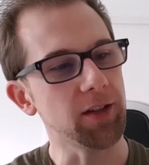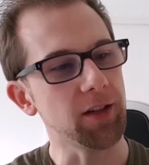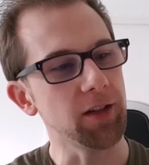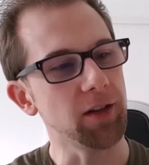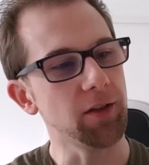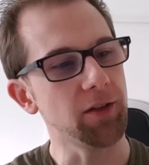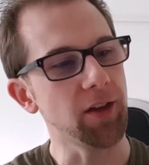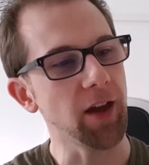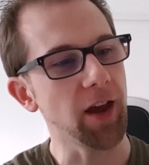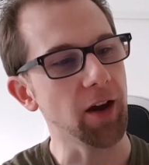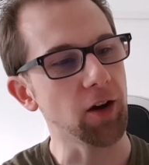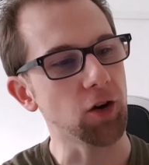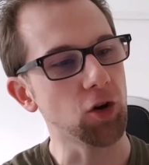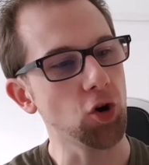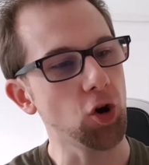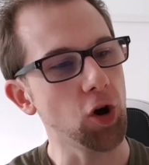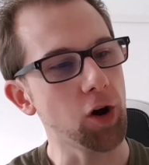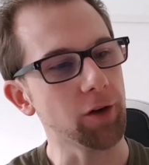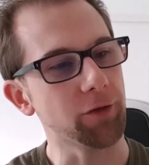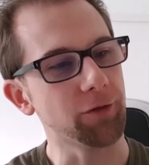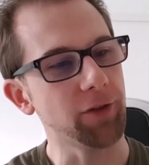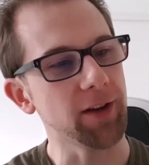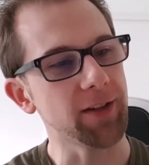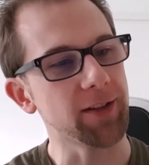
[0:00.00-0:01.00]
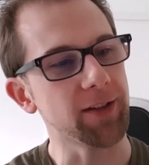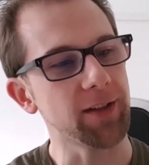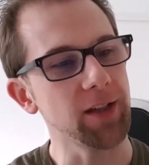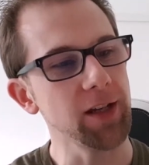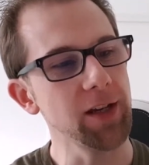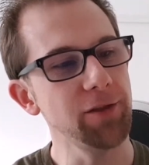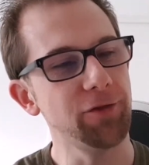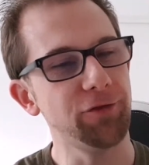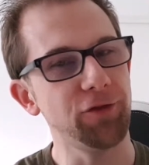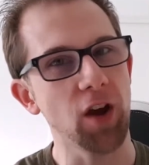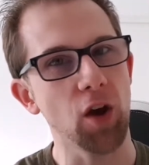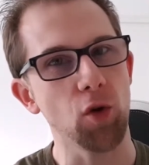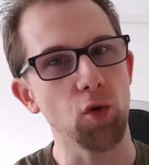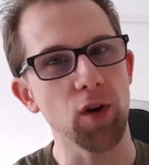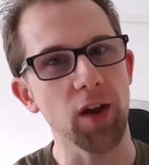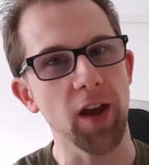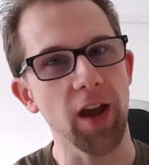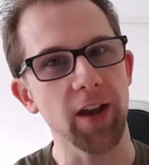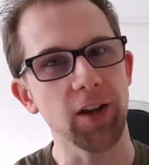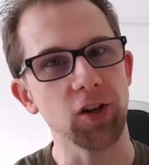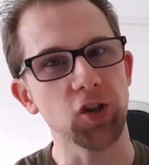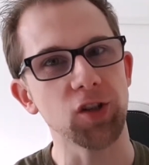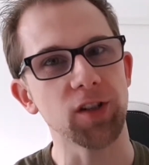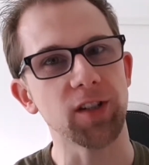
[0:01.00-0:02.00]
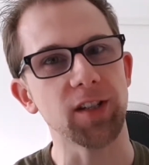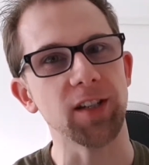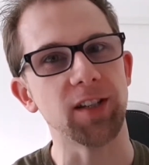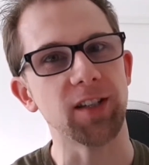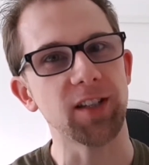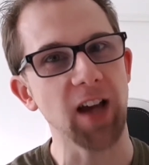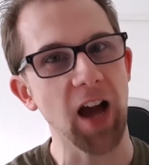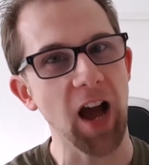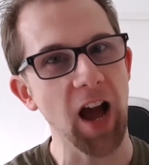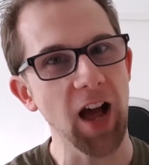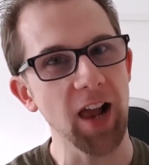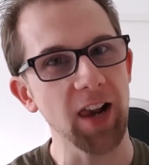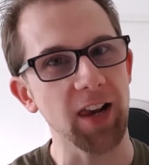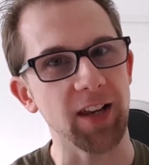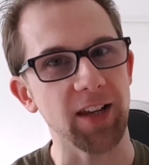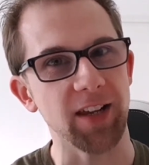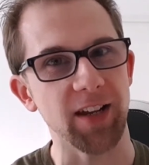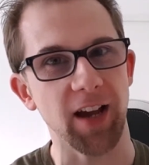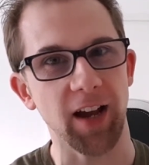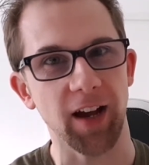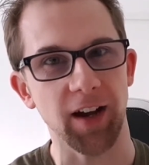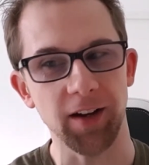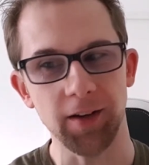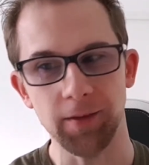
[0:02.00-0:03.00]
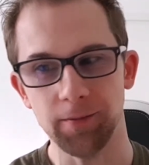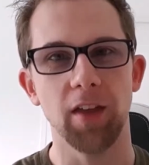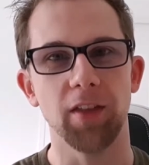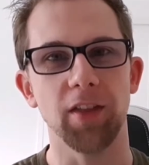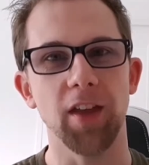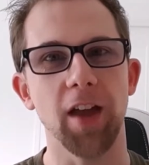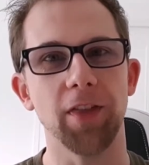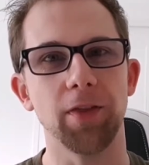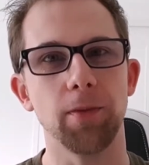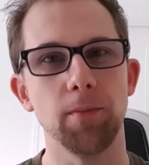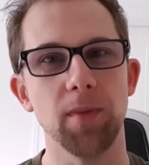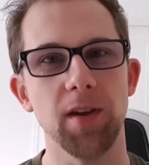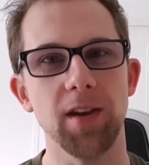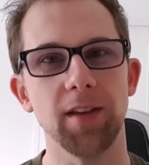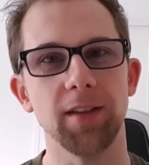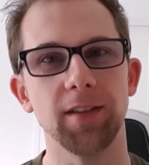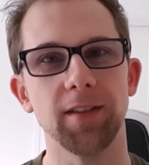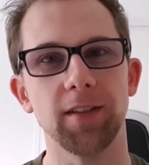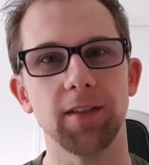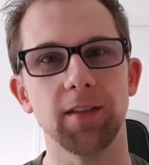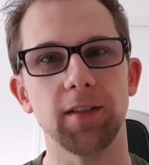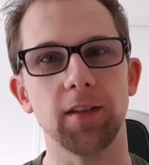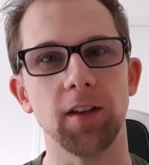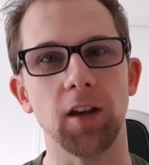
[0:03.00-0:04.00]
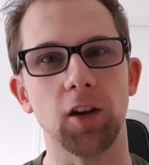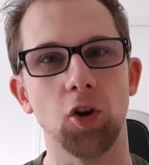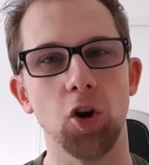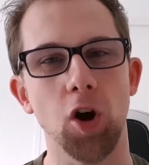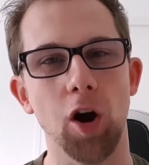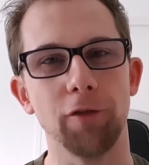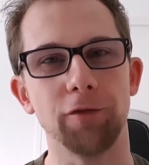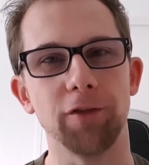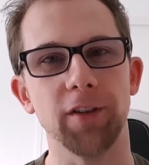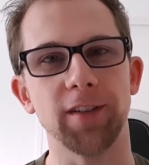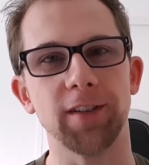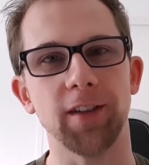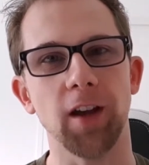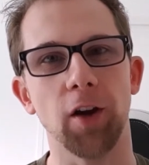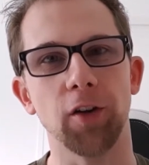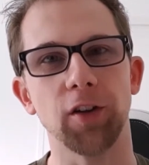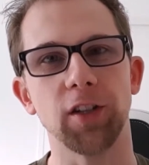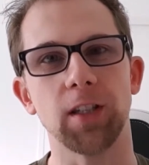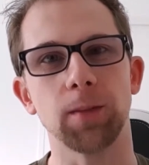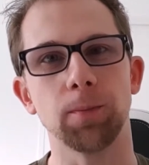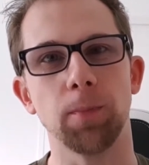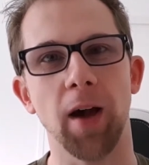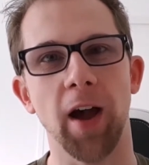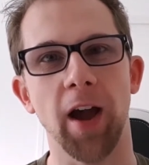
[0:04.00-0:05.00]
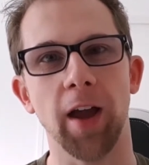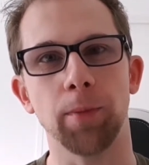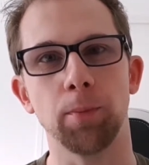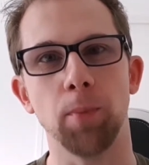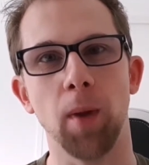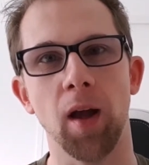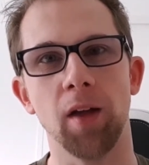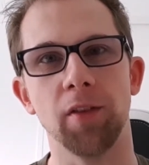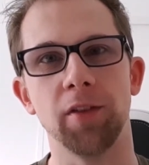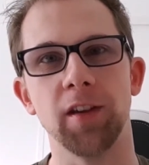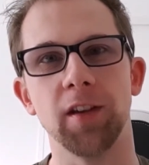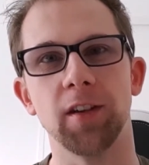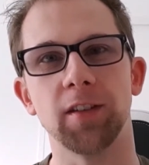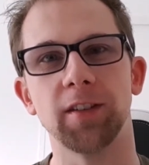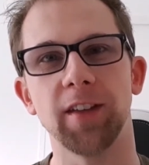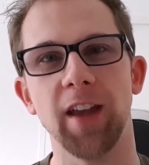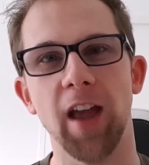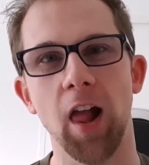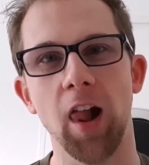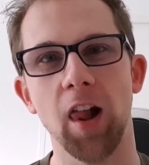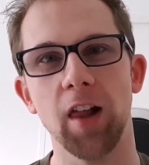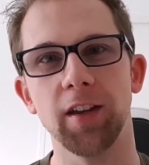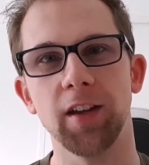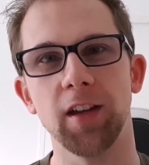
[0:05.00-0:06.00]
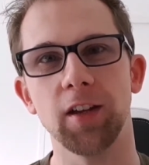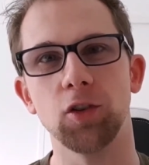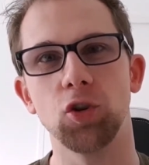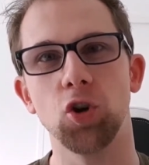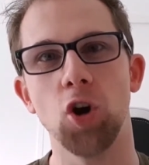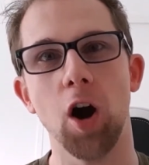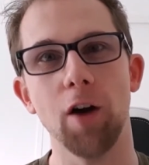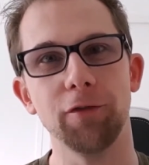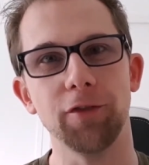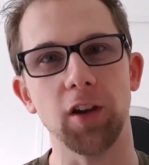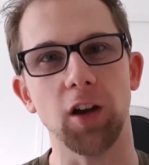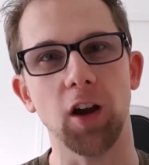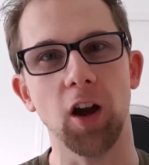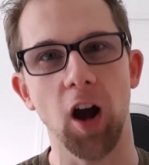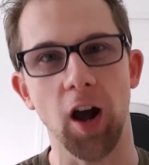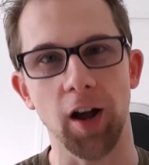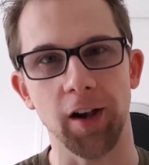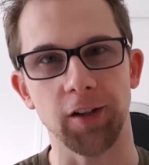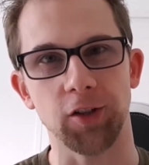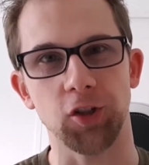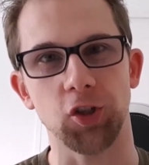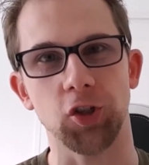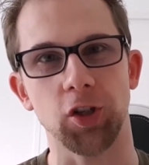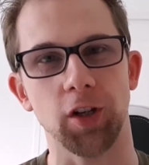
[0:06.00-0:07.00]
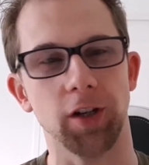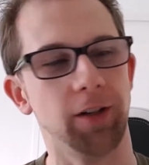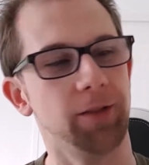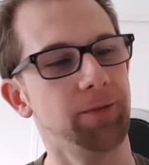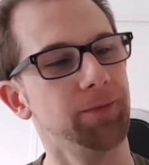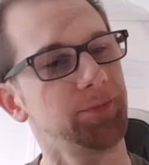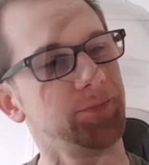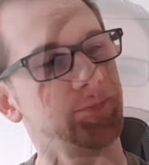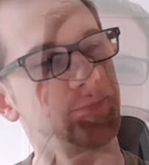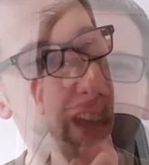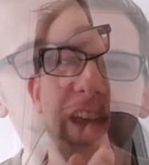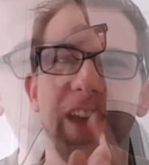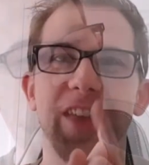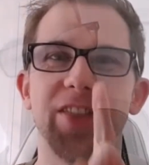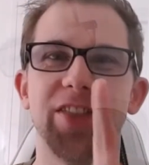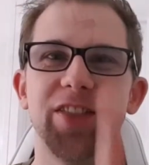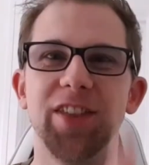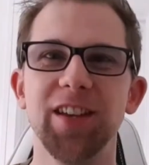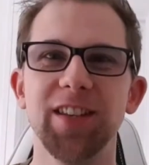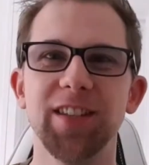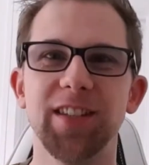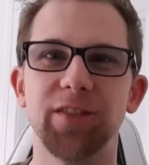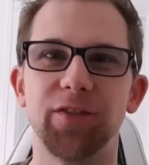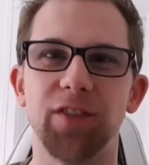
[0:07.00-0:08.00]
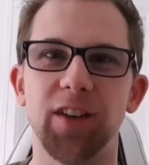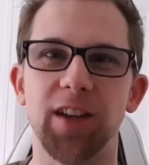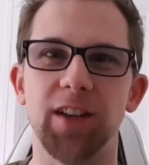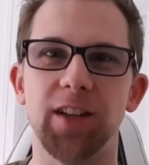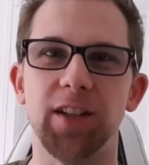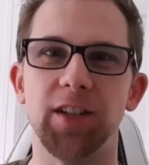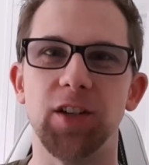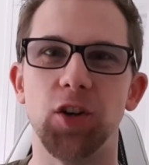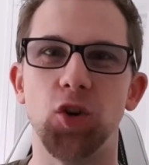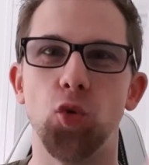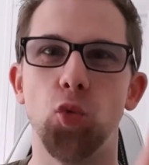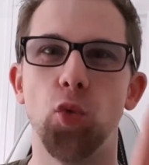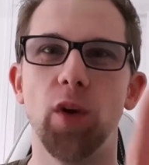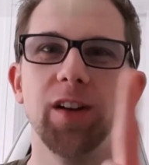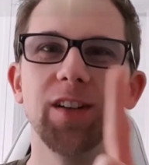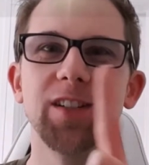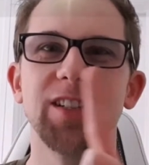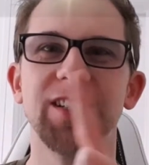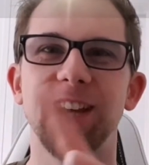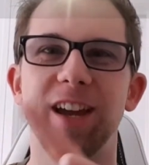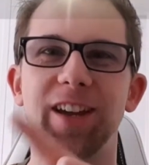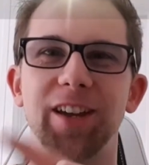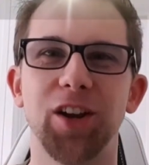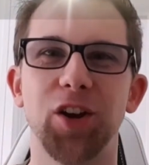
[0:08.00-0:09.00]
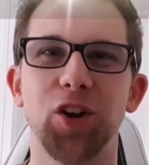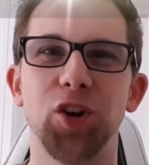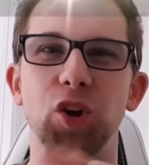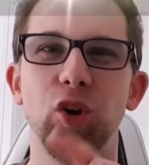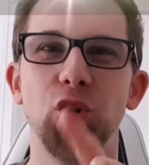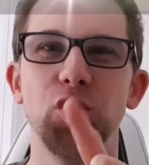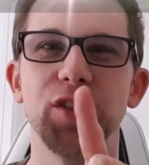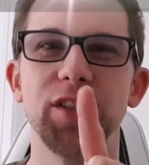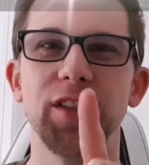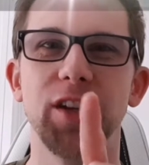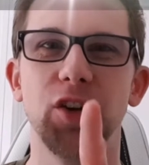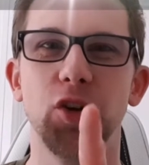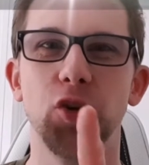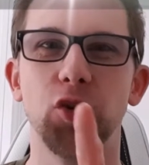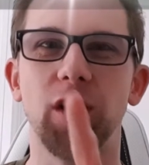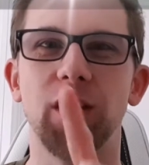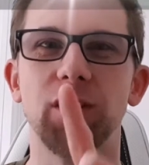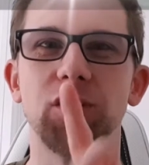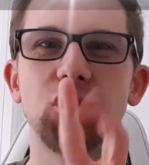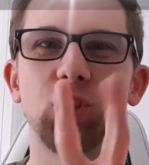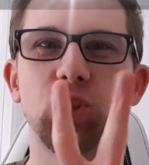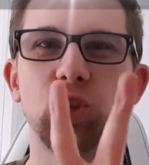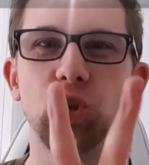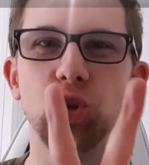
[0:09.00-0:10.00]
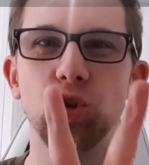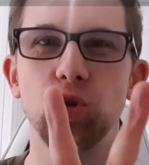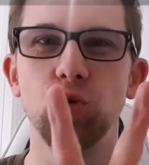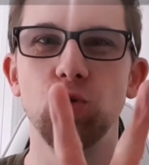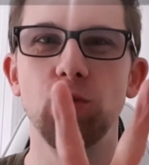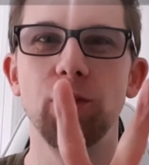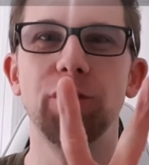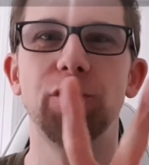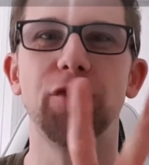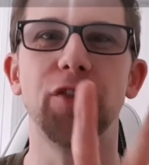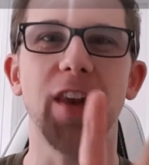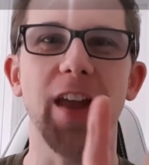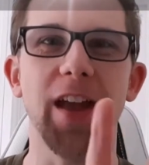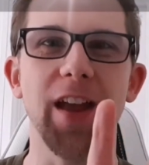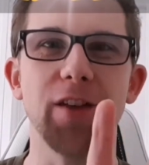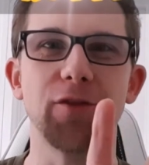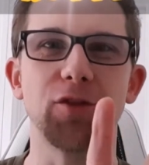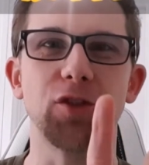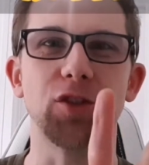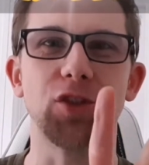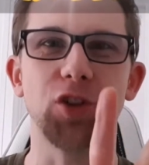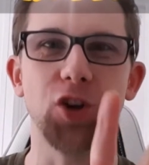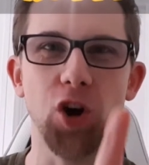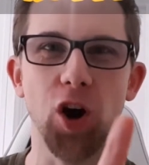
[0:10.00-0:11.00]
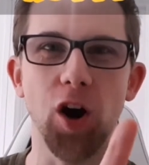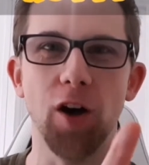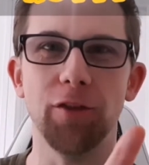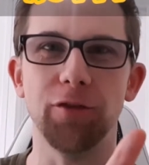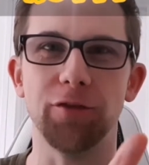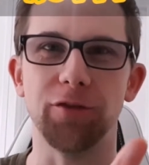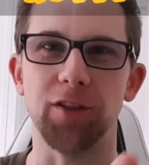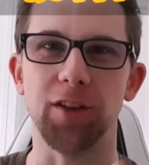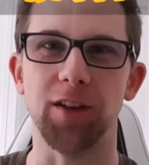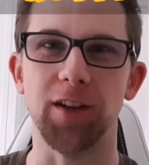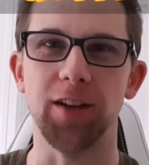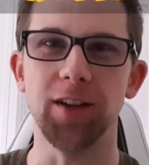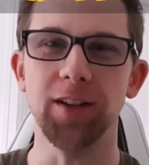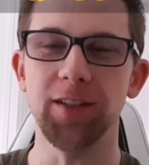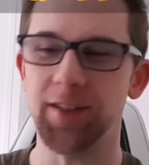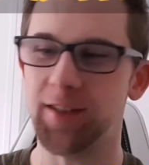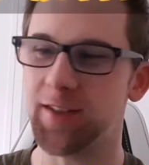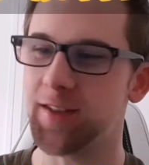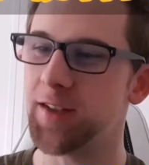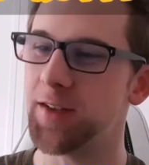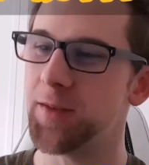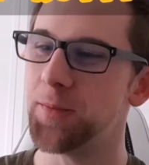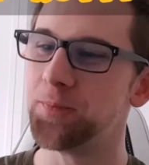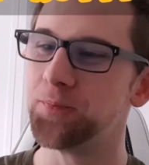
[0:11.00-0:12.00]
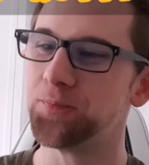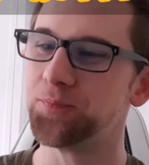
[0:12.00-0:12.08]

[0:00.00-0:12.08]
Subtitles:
year they are called Festive Variations Italia. That means the coffees are inspired by the Italian coffee culture. In this video we'll take a closer look at two flavored coffees: